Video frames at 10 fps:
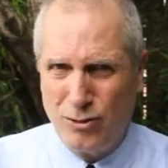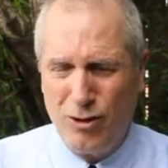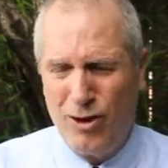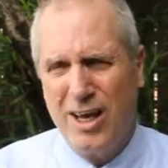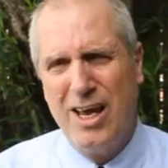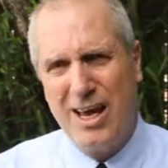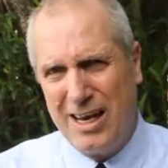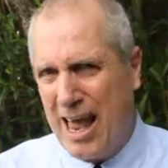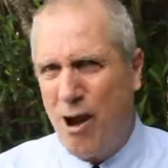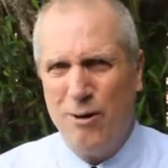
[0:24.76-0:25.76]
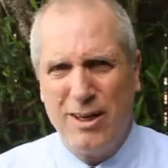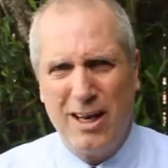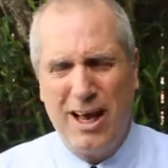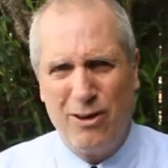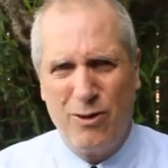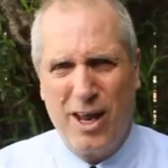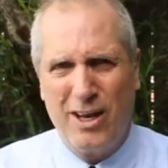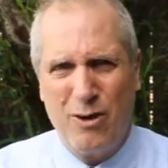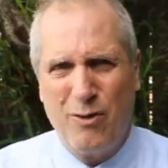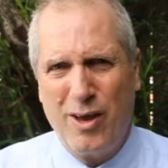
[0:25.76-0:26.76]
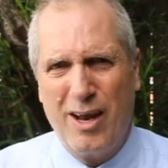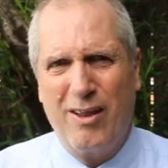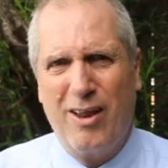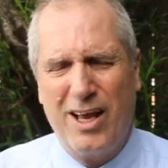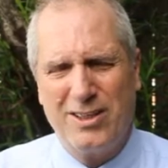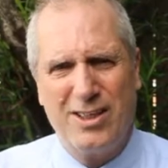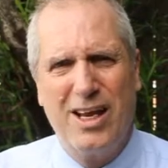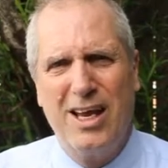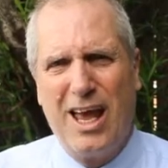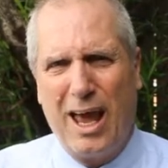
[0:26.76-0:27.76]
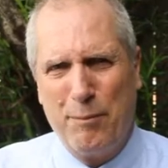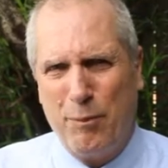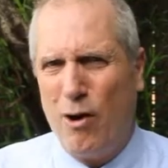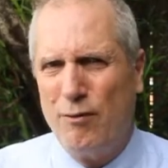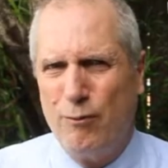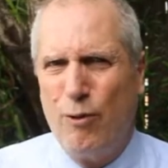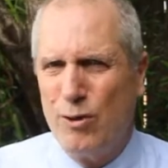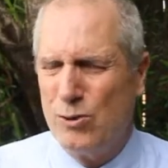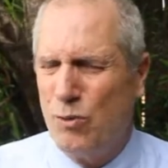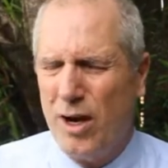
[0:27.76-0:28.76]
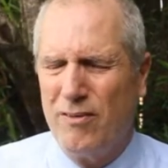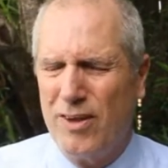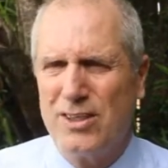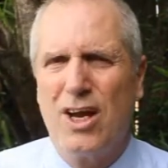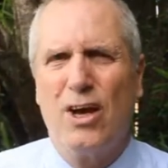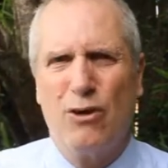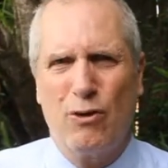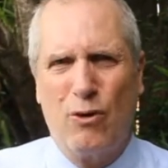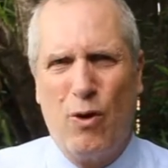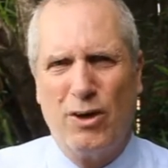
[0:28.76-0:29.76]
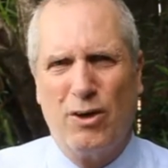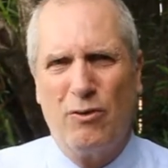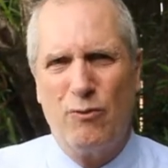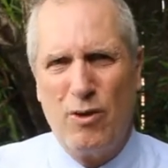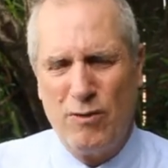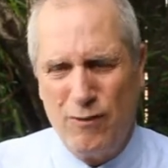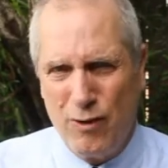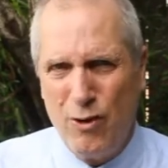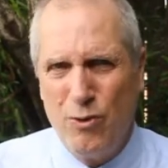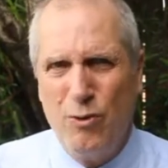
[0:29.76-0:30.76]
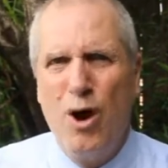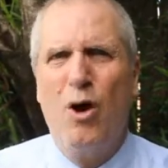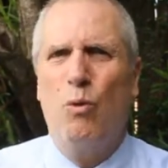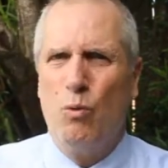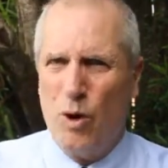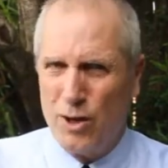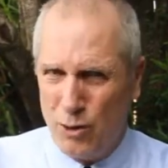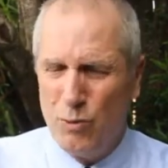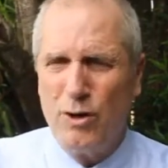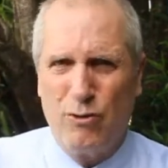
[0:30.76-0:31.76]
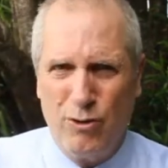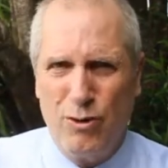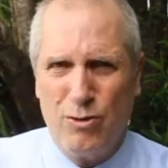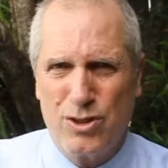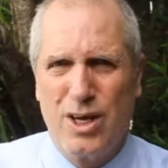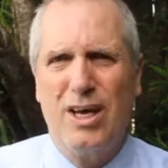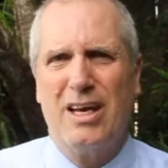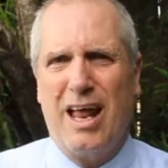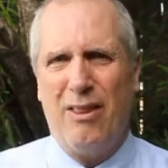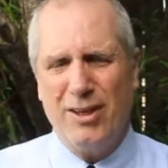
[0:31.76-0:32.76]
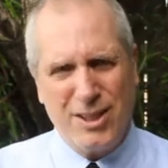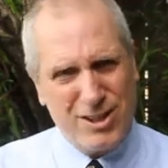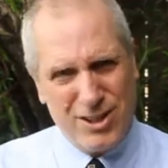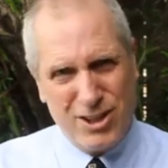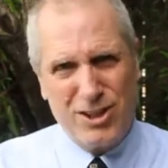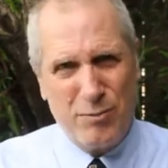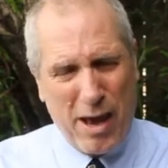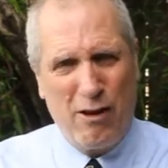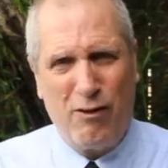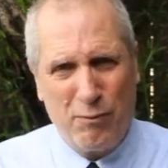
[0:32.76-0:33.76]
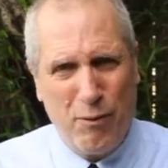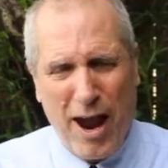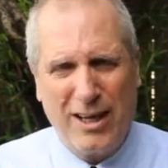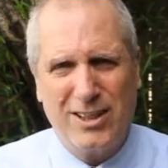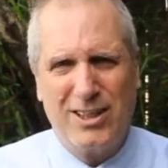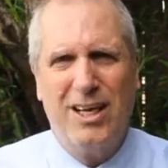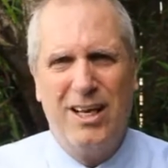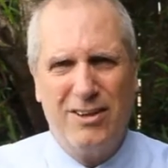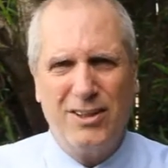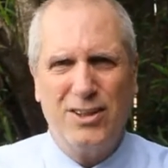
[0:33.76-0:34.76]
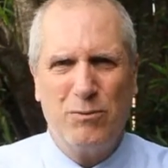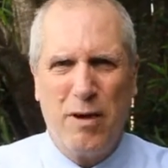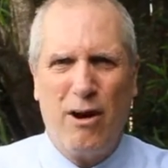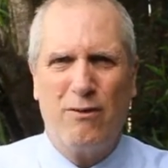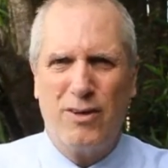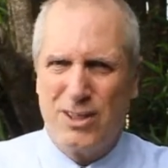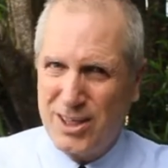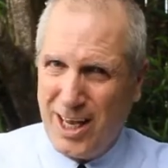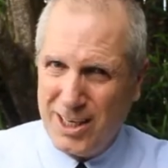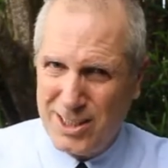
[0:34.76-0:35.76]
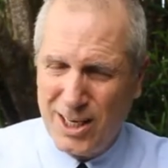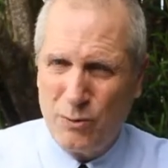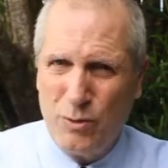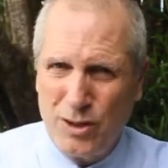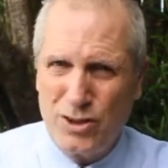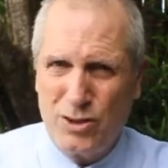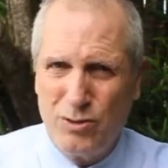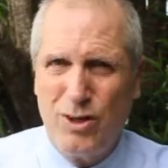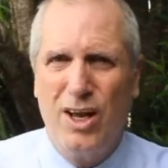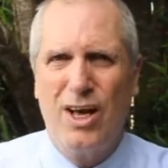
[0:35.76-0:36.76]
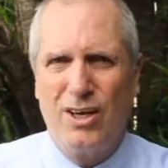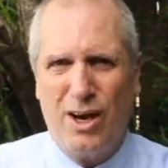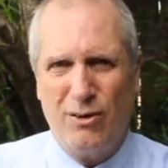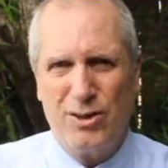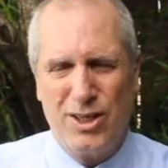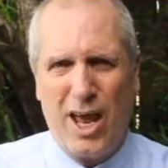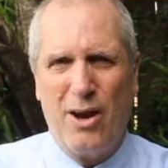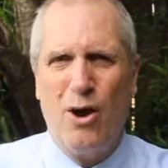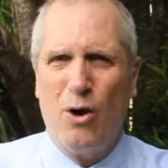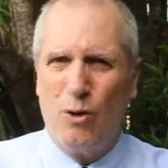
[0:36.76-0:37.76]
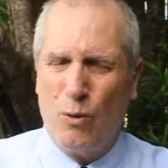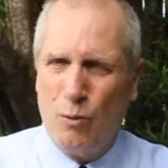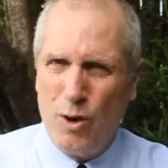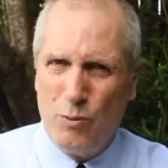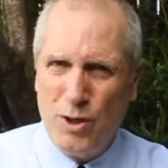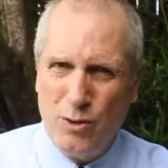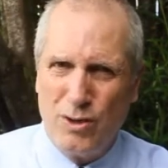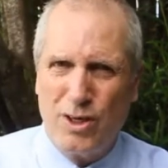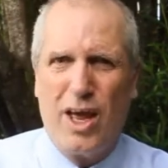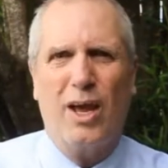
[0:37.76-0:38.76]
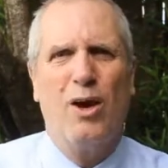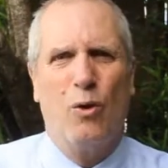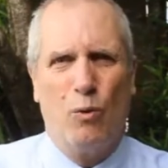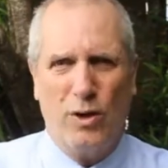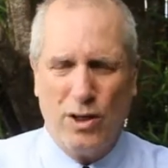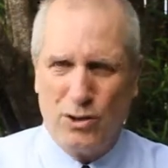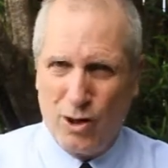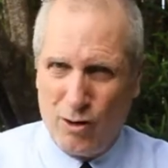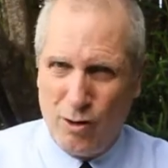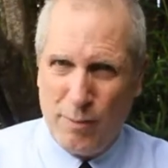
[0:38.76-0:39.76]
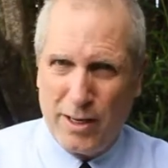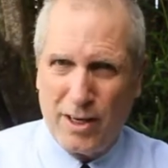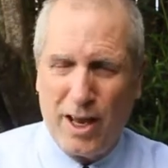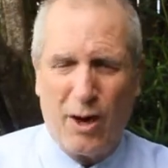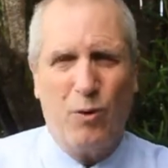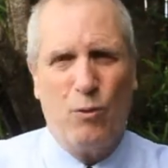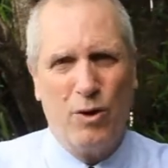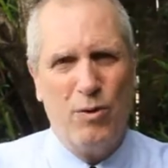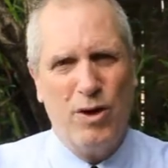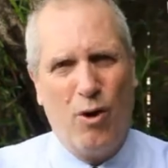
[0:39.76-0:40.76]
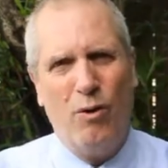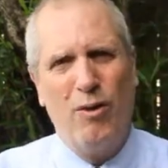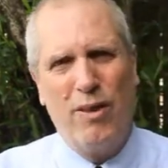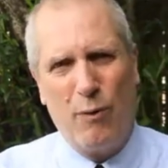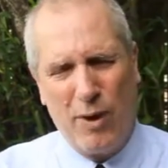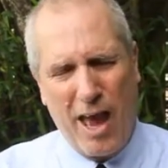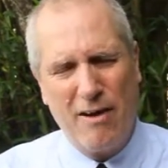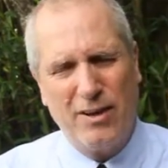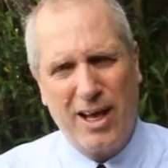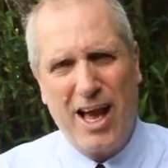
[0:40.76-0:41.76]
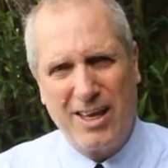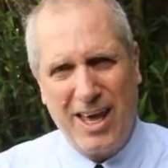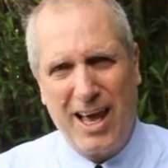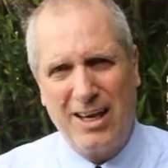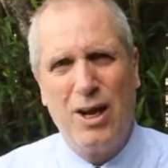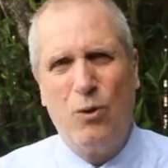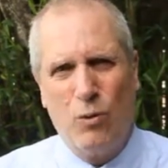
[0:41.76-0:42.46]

learning. Now you're getting near the end of the lesson, and part 4 is what of this? You're going to review what you introduced. Now this isn't just a matter of practicing it, this is a matter of discussing it with the student to understand, what did we do today? What did you learn about today? What do we know that we haven't got yet?